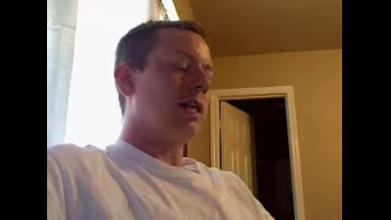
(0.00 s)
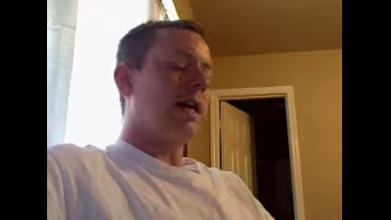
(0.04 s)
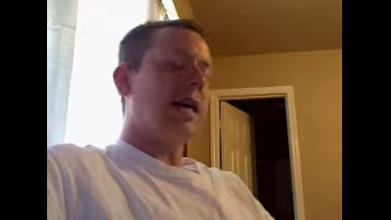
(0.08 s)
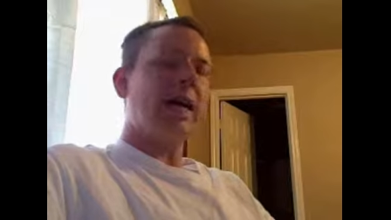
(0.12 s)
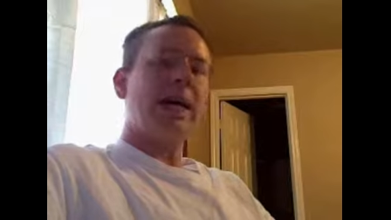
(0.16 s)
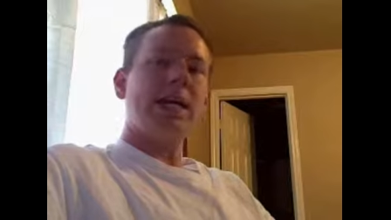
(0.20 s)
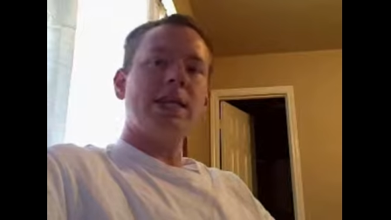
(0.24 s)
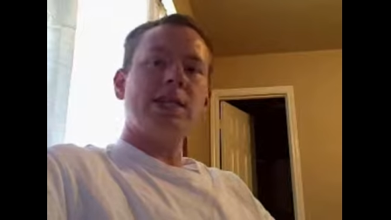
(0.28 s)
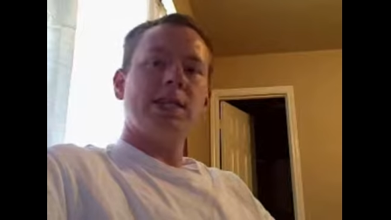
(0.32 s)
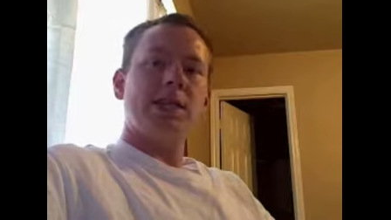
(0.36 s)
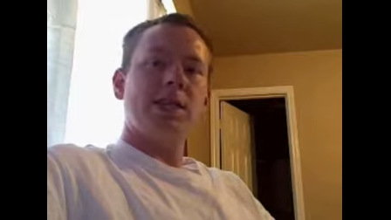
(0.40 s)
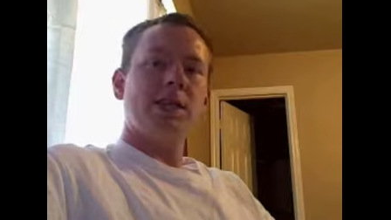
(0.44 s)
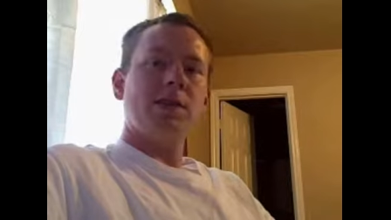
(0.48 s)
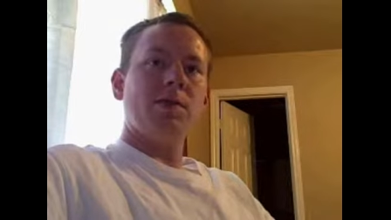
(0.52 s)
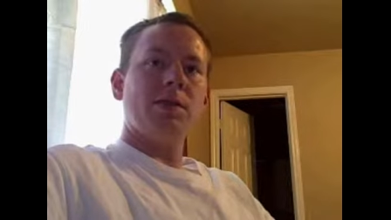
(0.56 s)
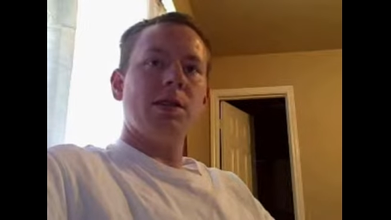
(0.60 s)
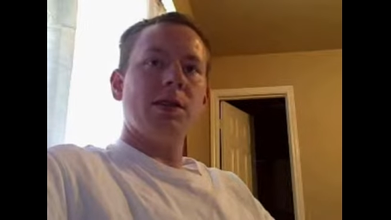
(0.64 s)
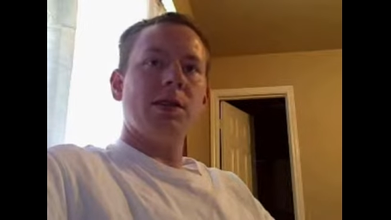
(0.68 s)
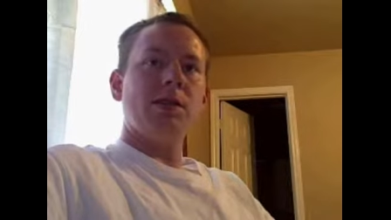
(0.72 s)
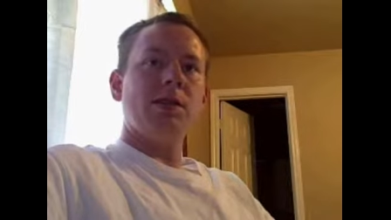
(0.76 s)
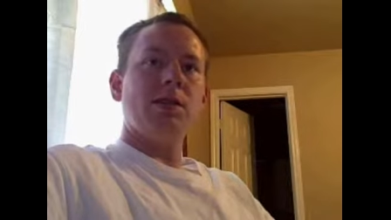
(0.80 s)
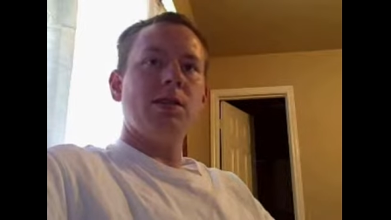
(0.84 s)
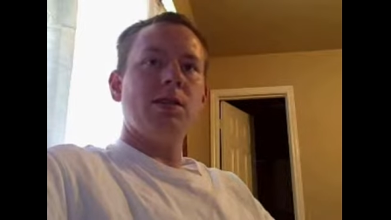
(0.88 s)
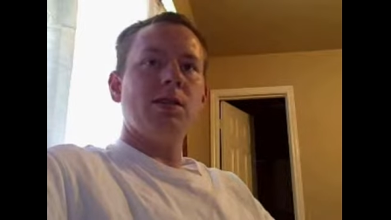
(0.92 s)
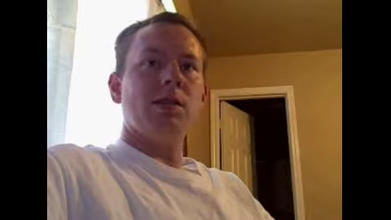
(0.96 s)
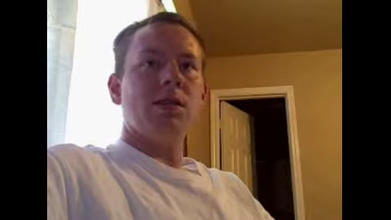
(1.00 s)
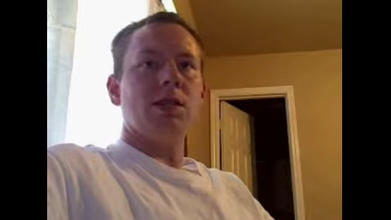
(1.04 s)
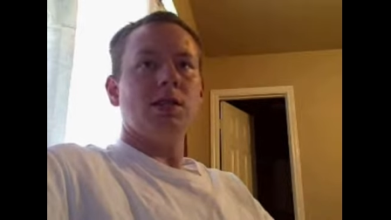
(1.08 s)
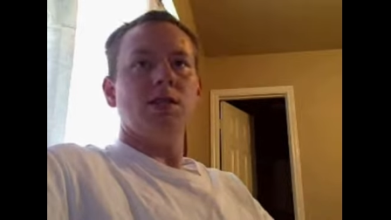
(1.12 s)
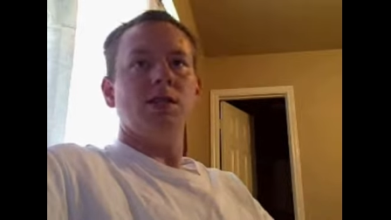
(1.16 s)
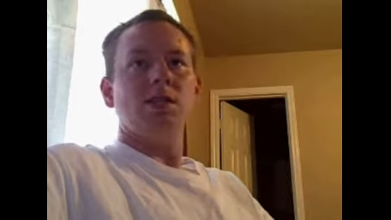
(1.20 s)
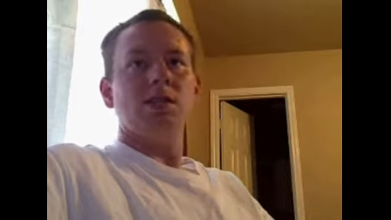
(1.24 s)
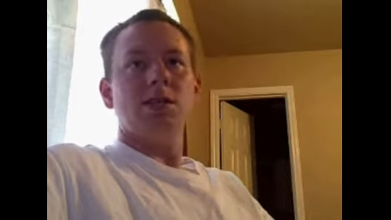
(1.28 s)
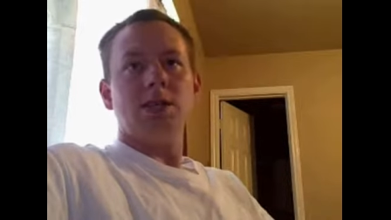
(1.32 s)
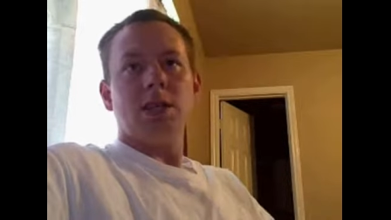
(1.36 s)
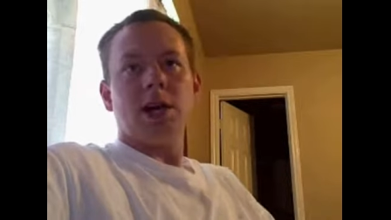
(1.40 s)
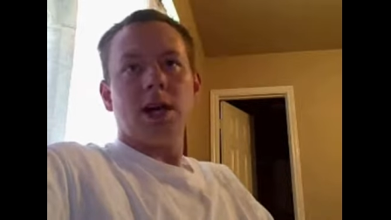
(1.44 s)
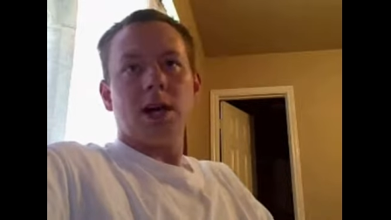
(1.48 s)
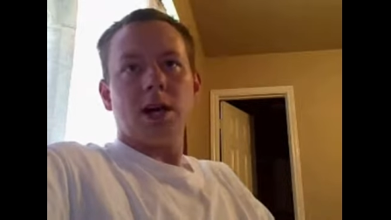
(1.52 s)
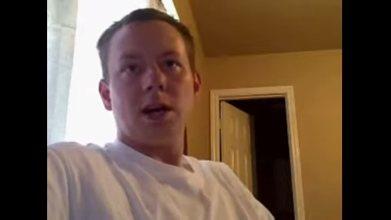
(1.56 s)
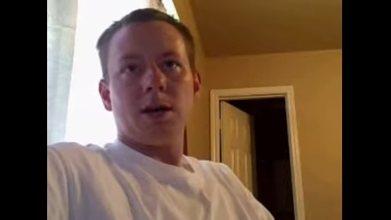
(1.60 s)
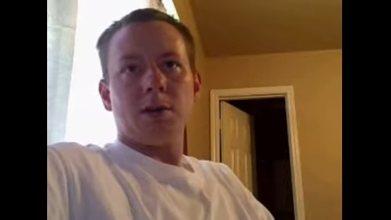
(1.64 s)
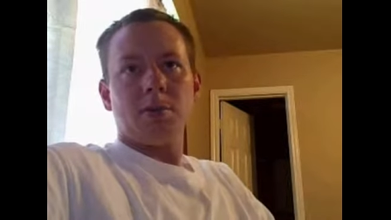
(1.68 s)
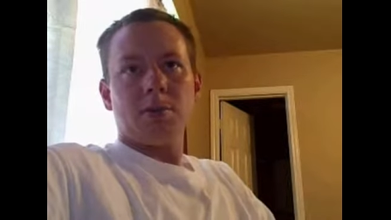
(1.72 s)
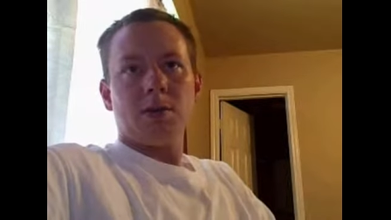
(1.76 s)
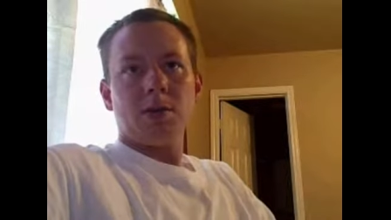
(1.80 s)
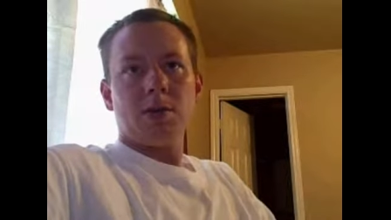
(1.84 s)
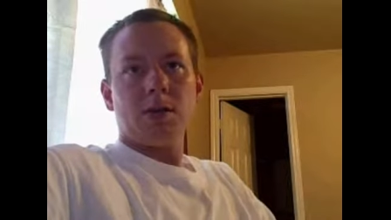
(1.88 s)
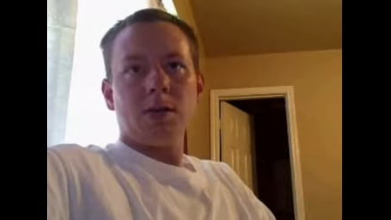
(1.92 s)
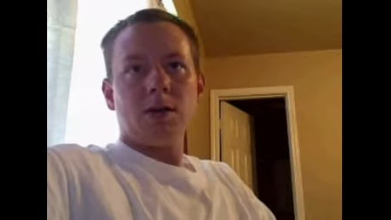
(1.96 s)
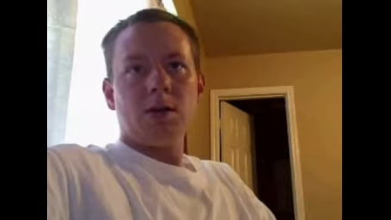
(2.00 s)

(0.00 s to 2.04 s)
the activity didn't stop.